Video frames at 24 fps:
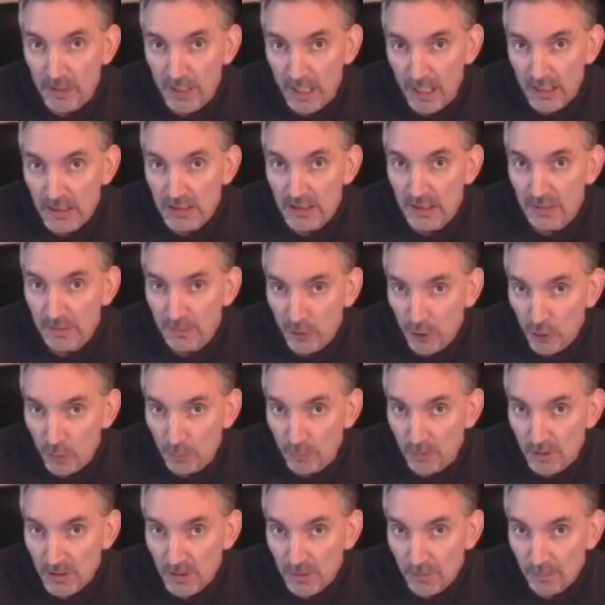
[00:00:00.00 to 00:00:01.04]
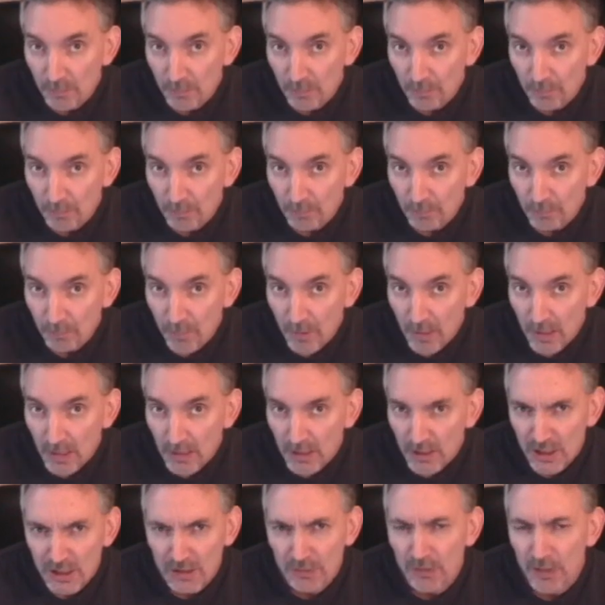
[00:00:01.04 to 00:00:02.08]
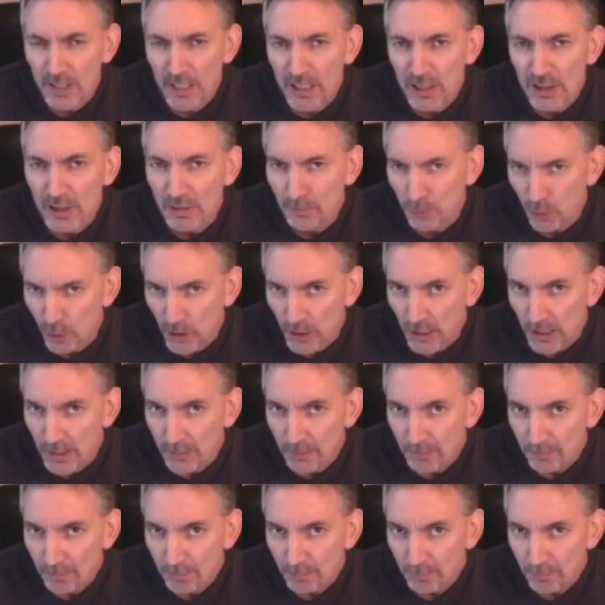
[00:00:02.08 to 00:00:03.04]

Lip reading: the nasty fumes. Just very smoky.